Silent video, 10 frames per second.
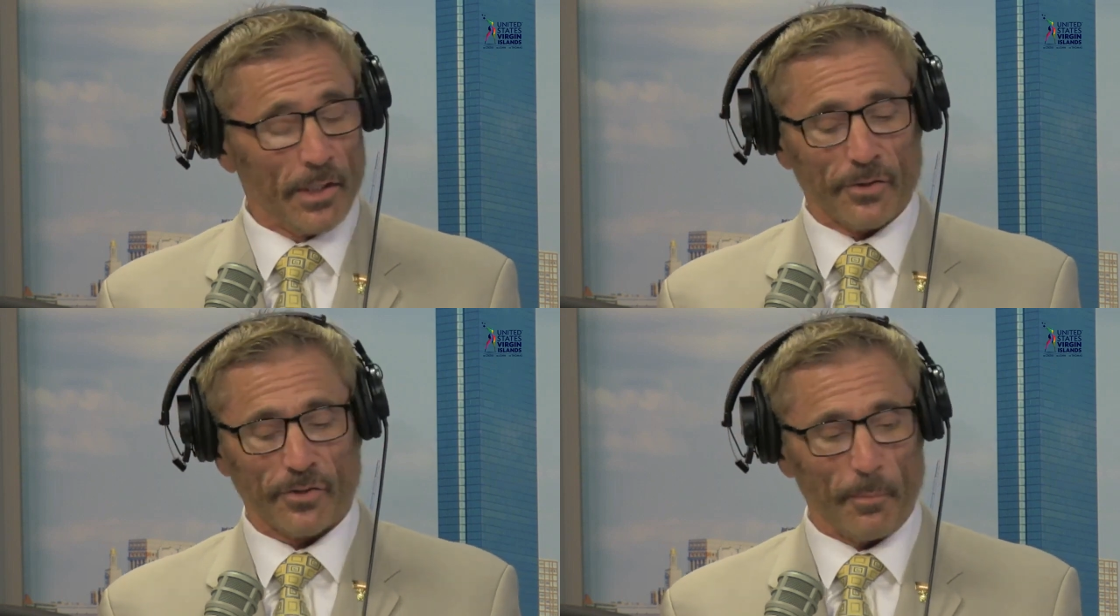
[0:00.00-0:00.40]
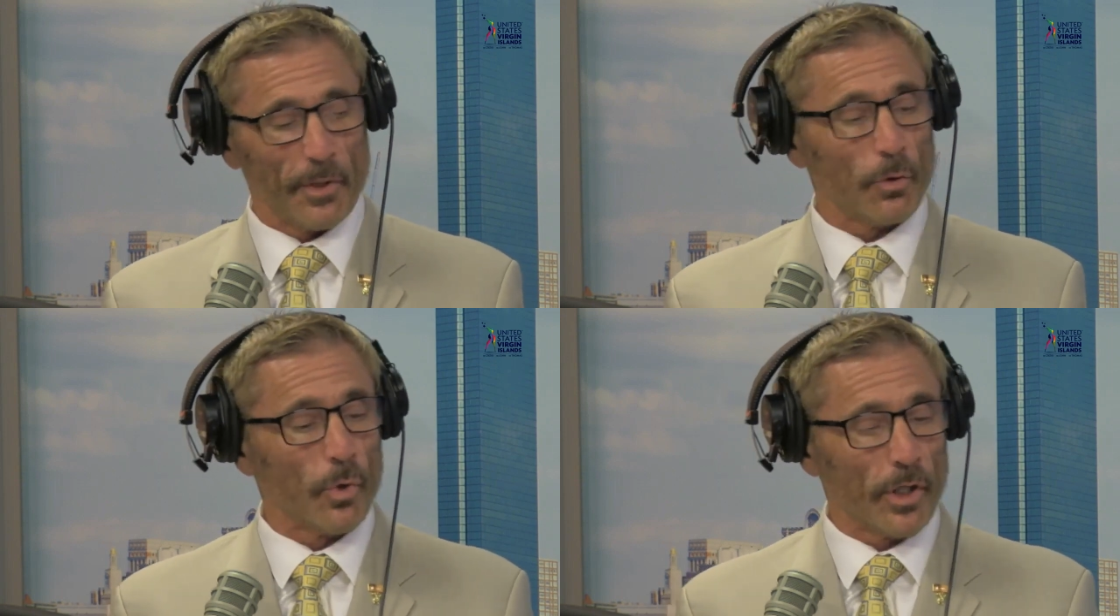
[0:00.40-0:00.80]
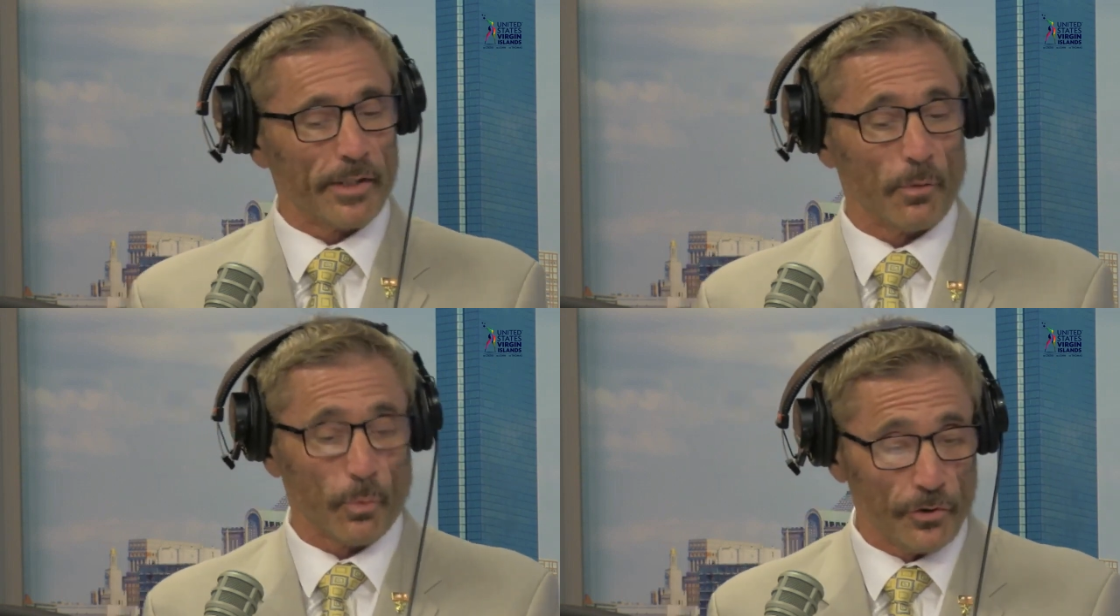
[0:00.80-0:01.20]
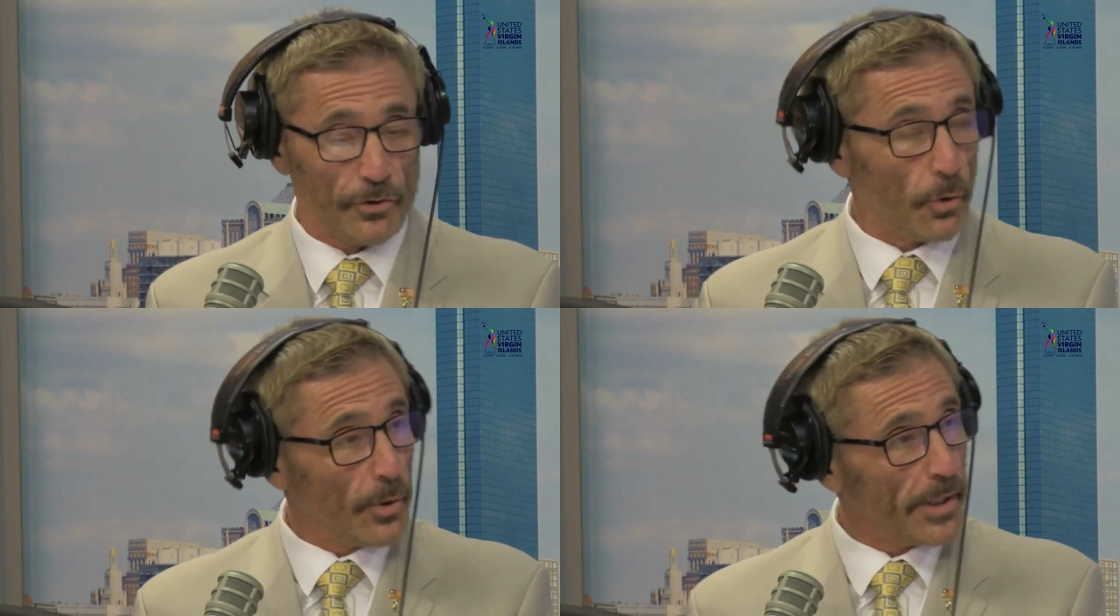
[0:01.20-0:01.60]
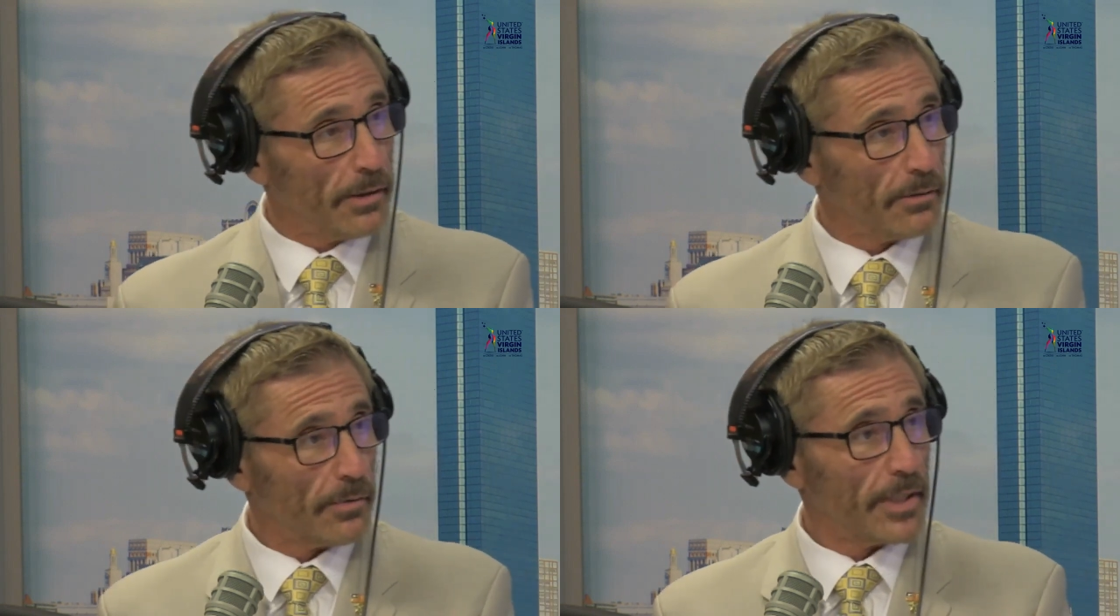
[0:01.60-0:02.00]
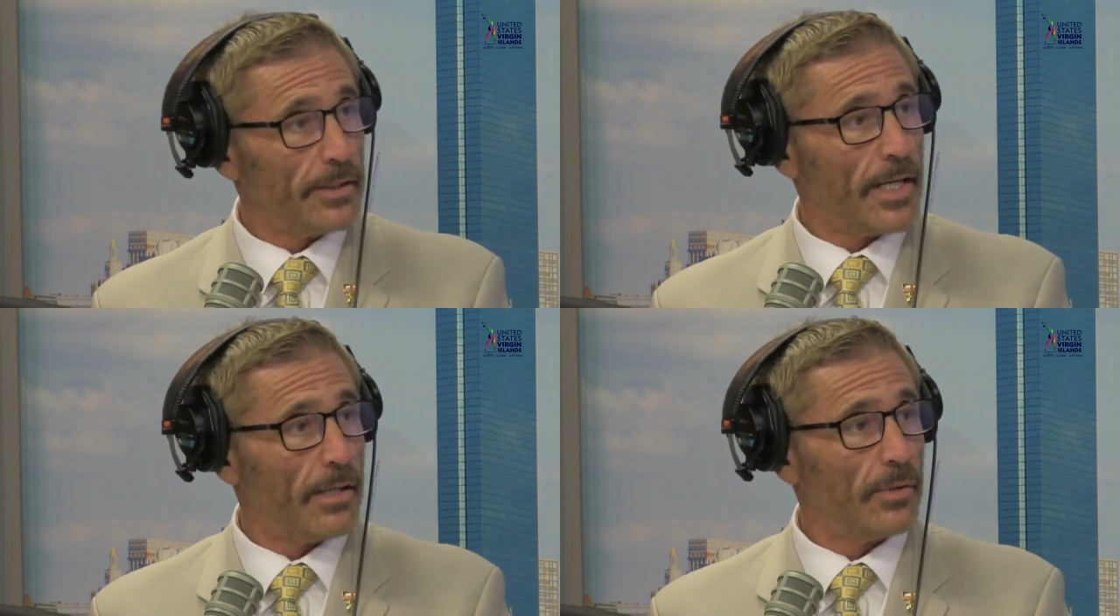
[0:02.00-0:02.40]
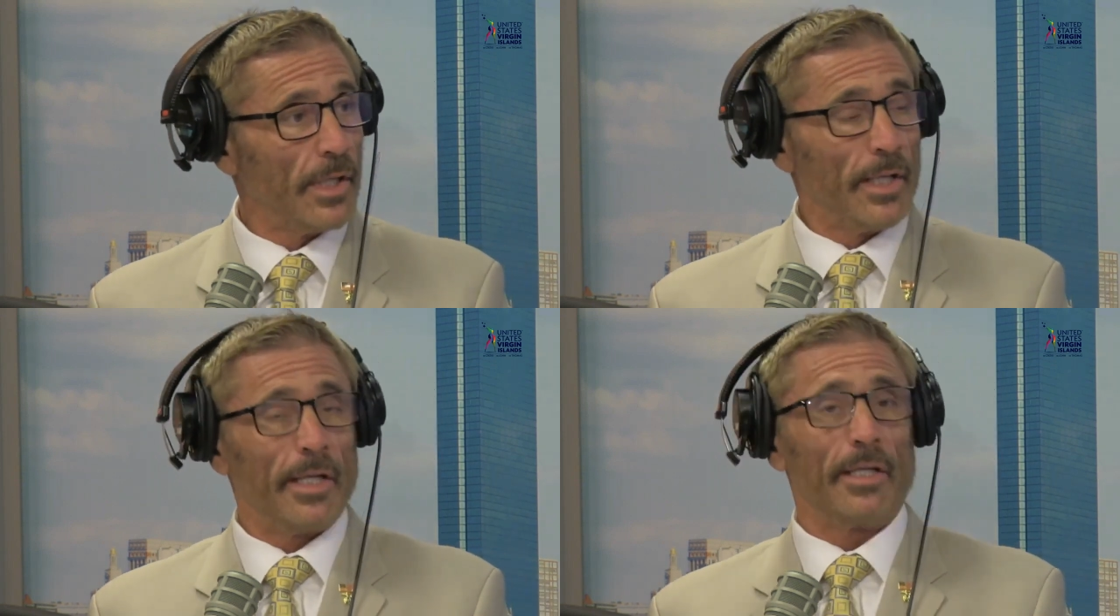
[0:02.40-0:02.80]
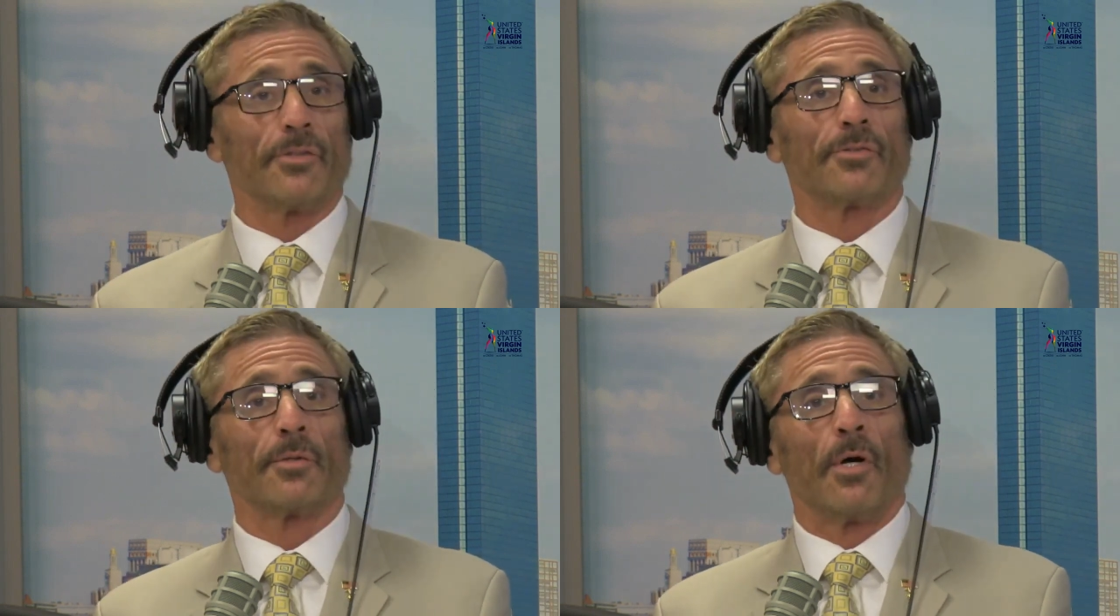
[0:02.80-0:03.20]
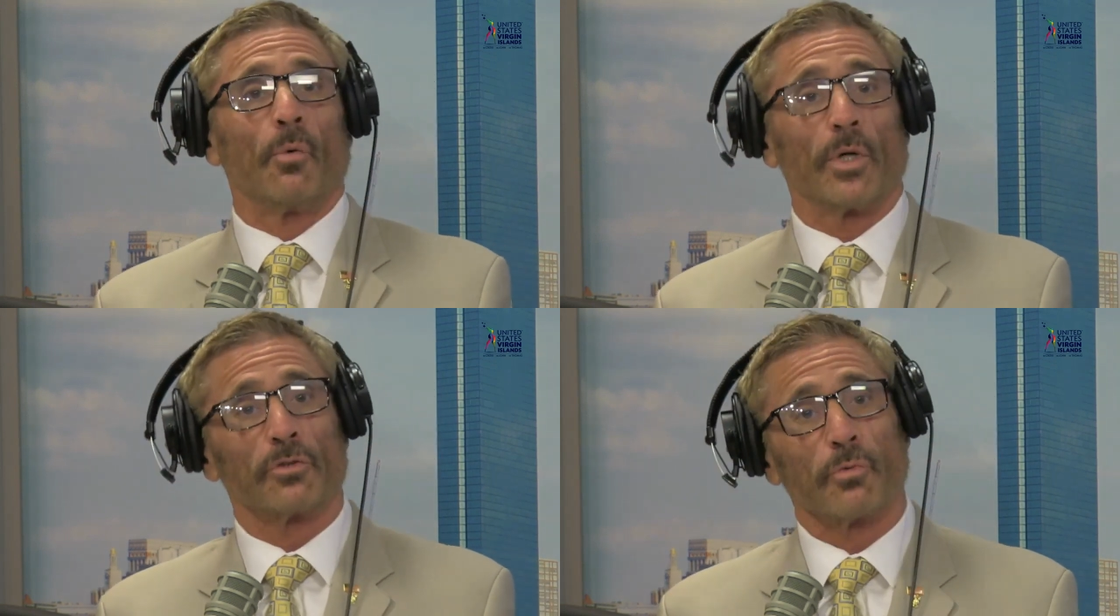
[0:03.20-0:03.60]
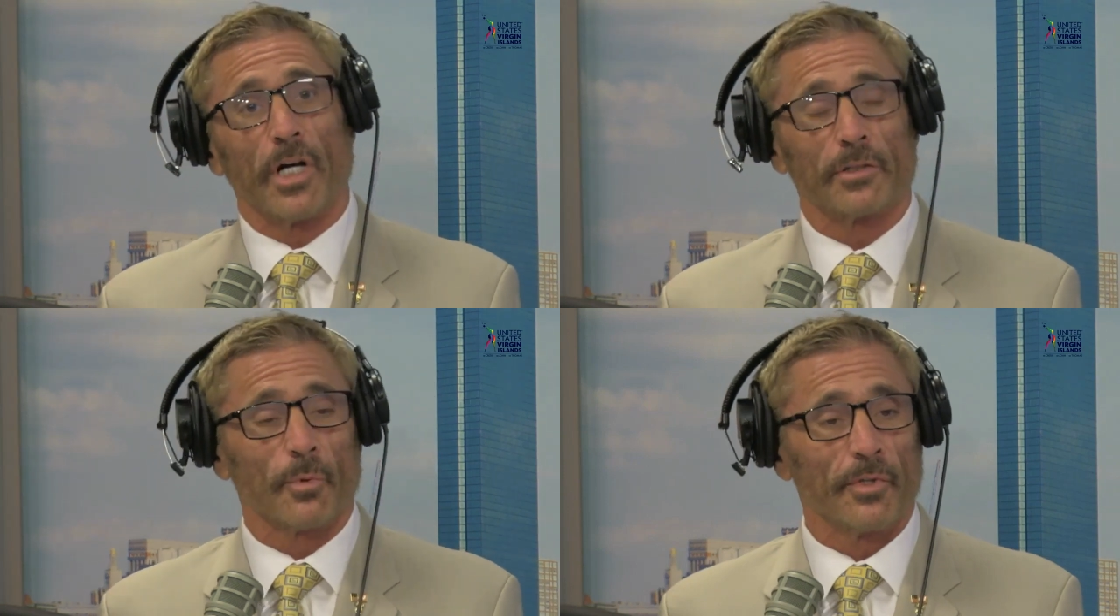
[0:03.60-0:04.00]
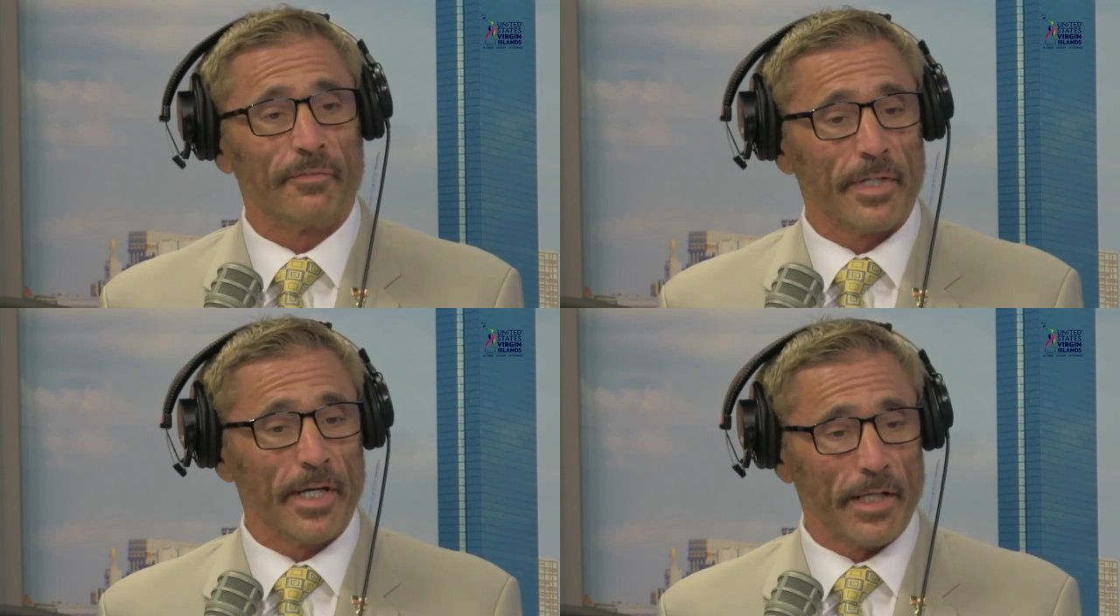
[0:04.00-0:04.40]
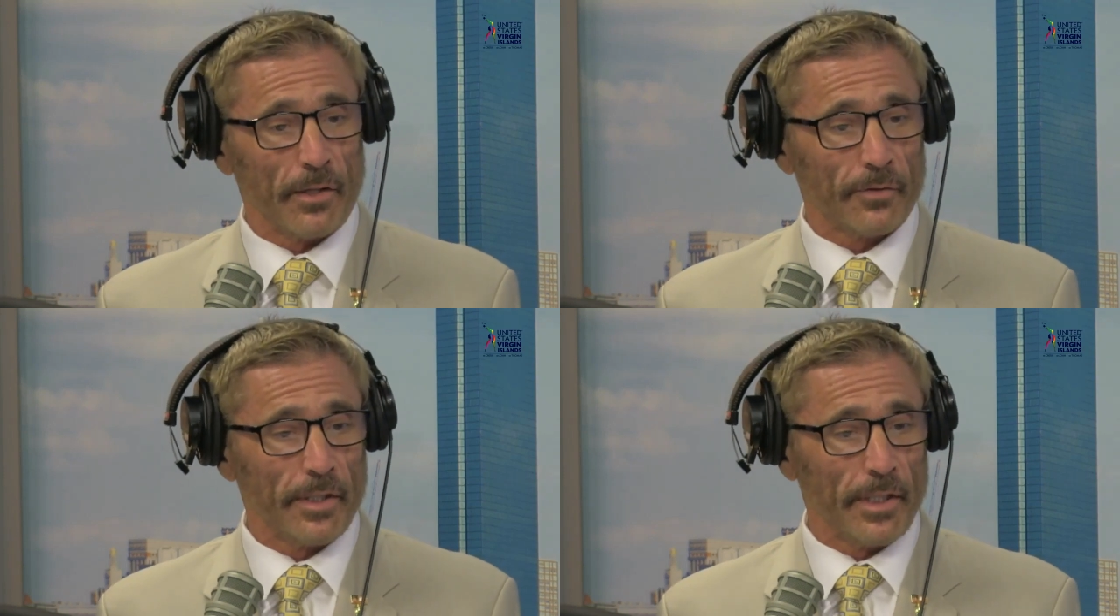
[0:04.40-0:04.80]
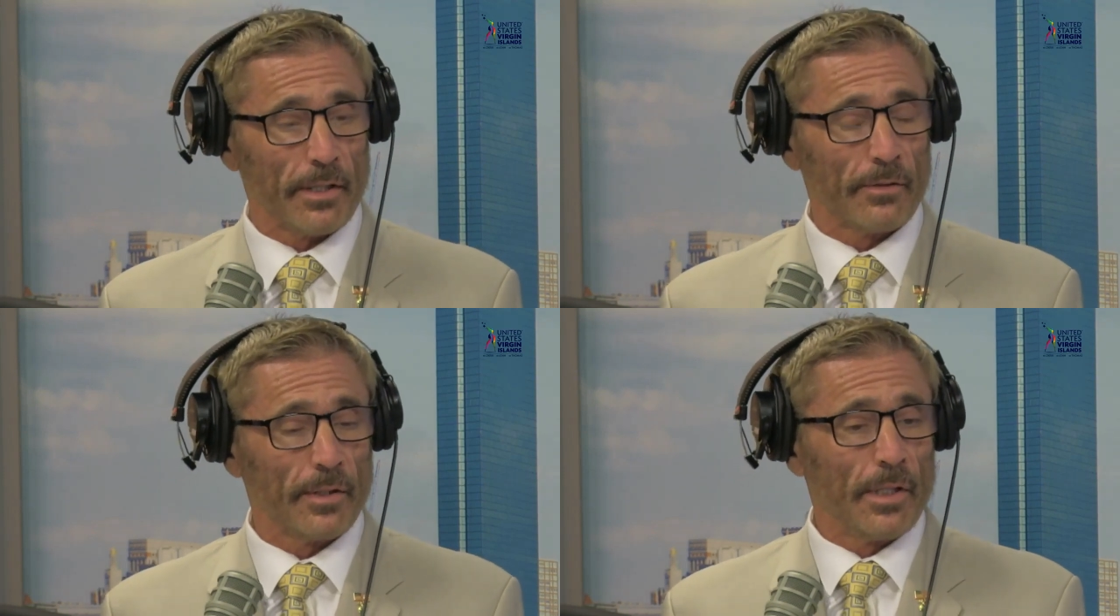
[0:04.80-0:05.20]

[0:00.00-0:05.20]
Some of the work that we're doing right now is West Roxbury VA Healthcare.